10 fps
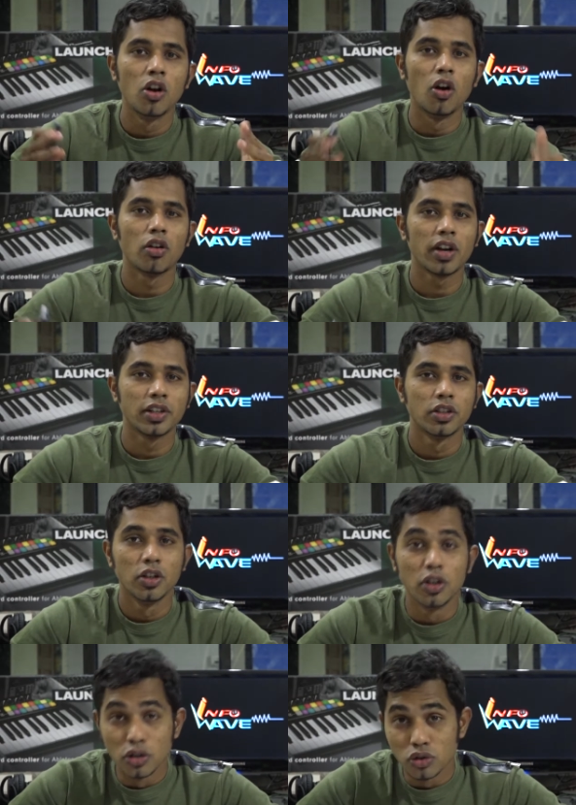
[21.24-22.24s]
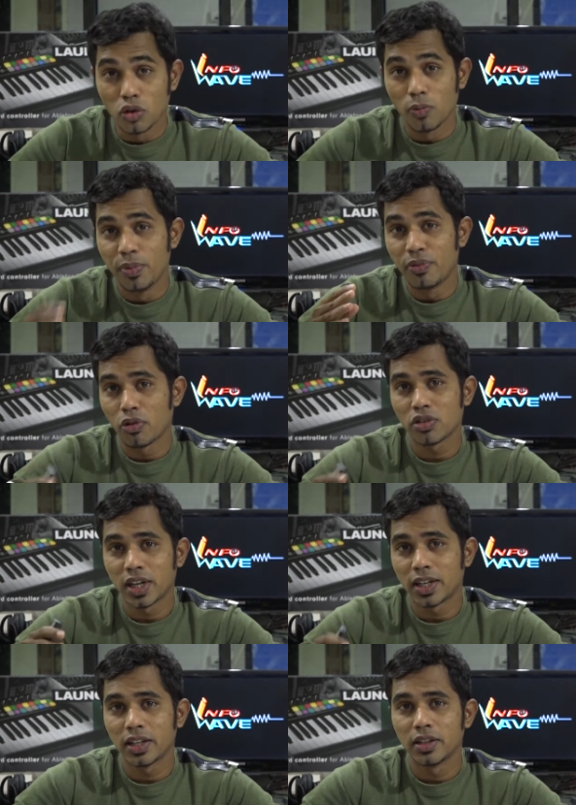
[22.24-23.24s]
Alright, so before
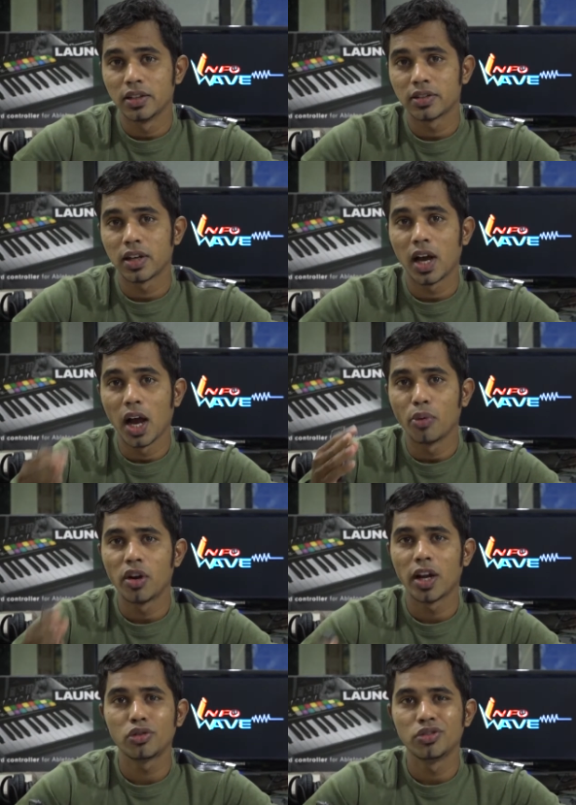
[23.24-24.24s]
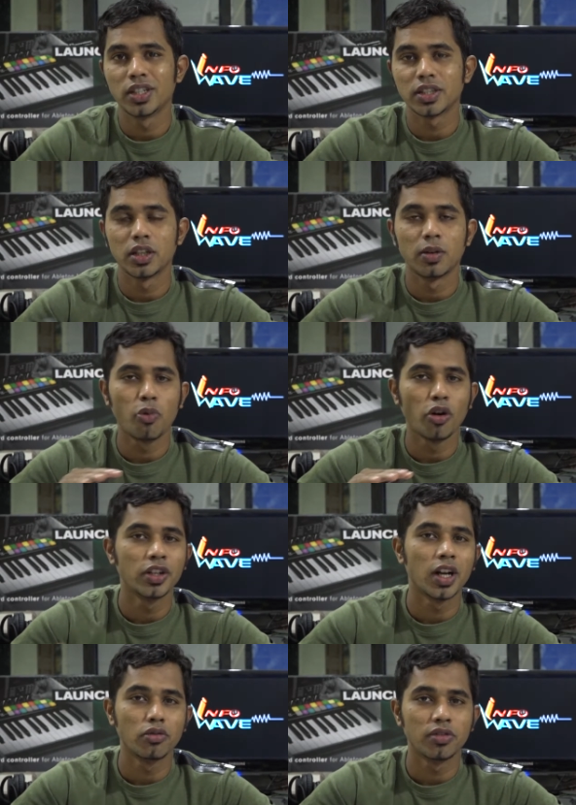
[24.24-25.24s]
starting this, I would like to just uh,
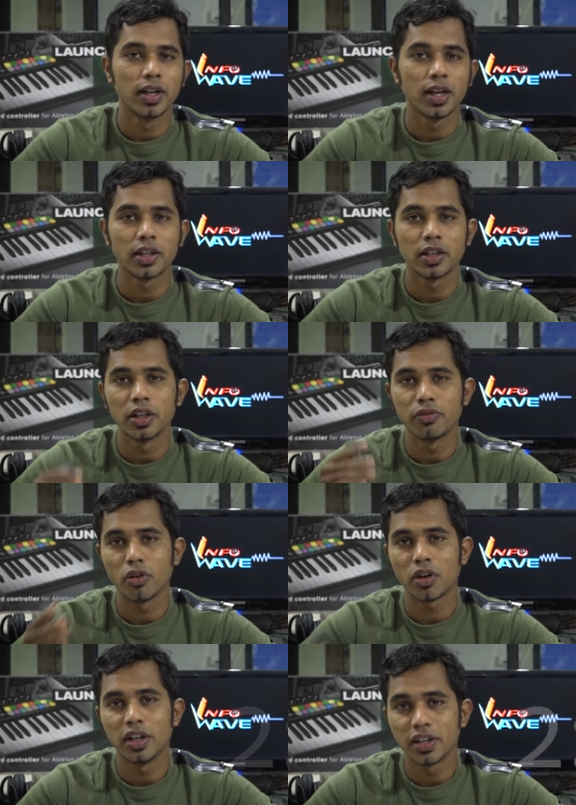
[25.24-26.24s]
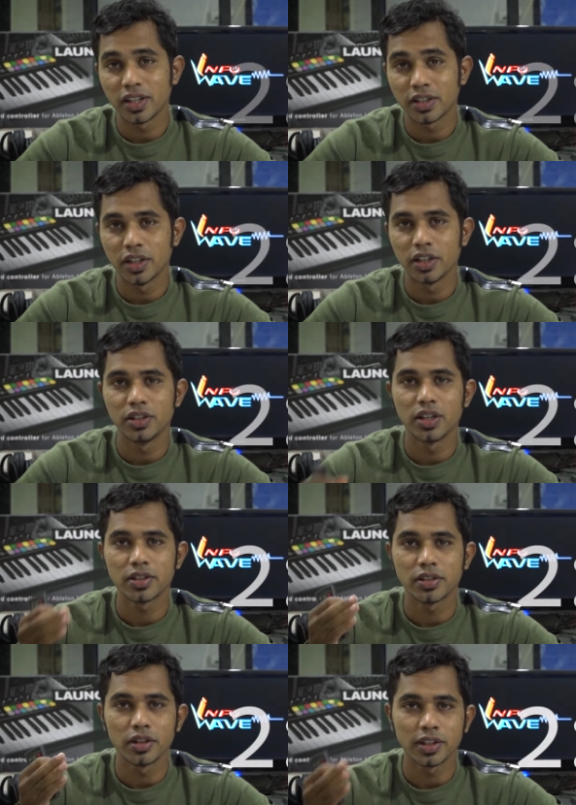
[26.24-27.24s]
point out that if you are interested in
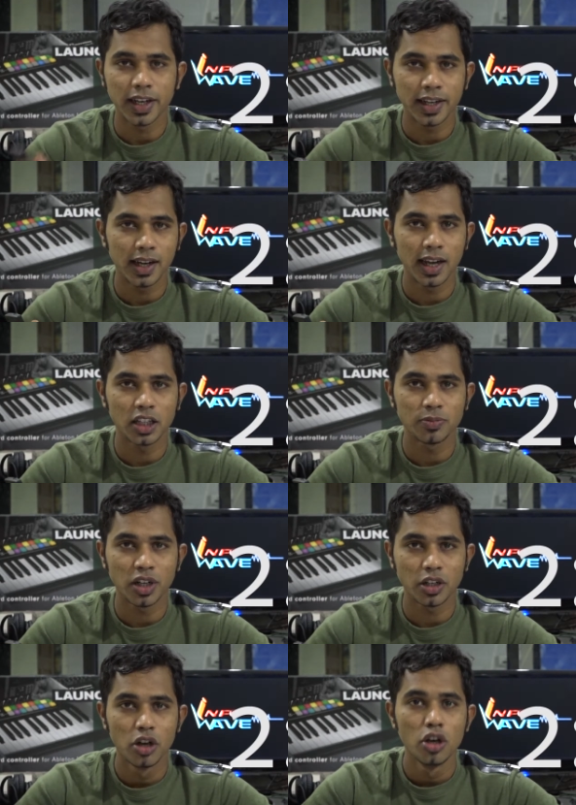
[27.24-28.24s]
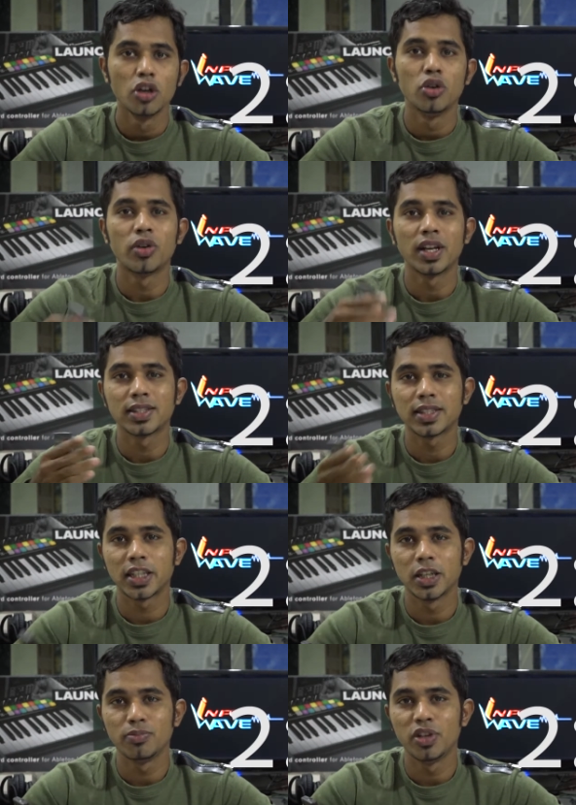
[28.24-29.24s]
just uh, technical aspect, you can
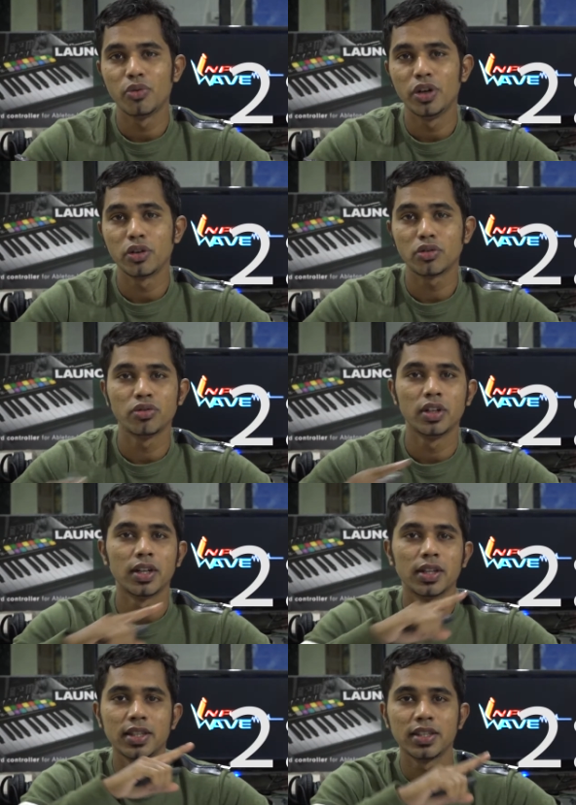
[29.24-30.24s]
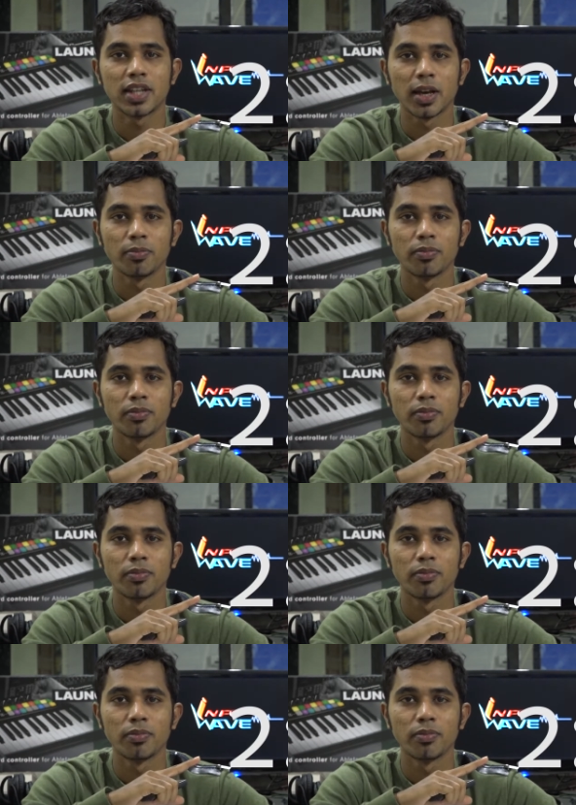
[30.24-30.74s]
skip the video to the this time.